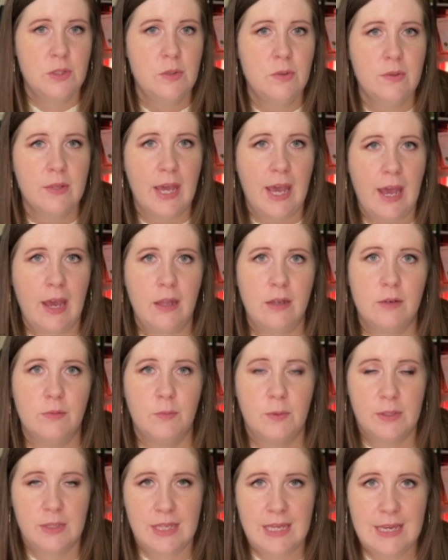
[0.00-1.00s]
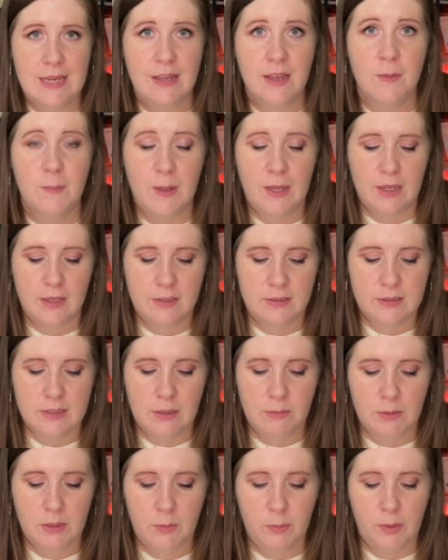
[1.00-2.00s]
that with key commands,
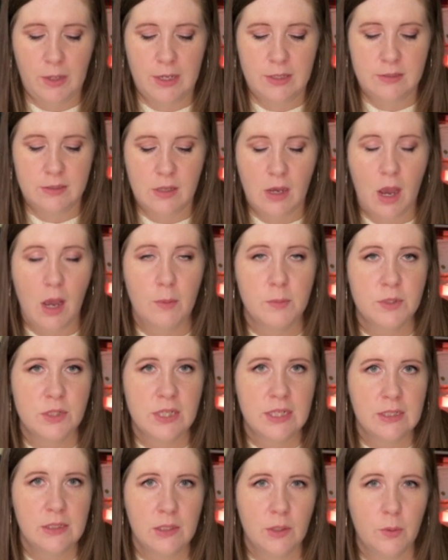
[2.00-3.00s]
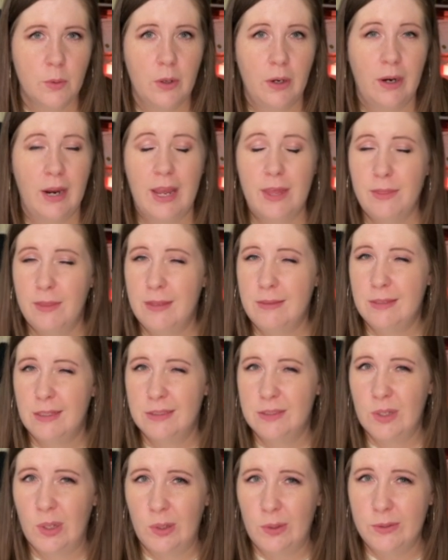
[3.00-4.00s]
I'm going to press Option, or I think
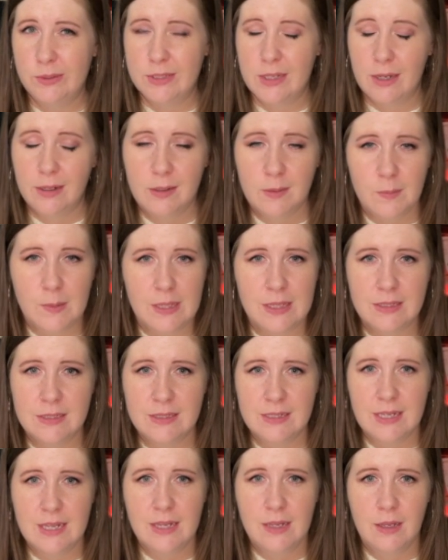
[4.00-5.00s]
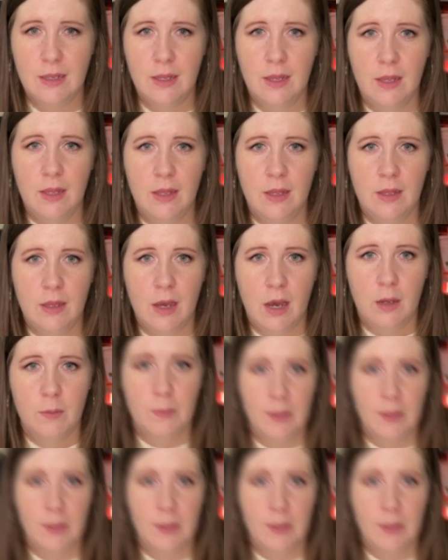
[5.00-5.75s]
that's Alt on a PC, on my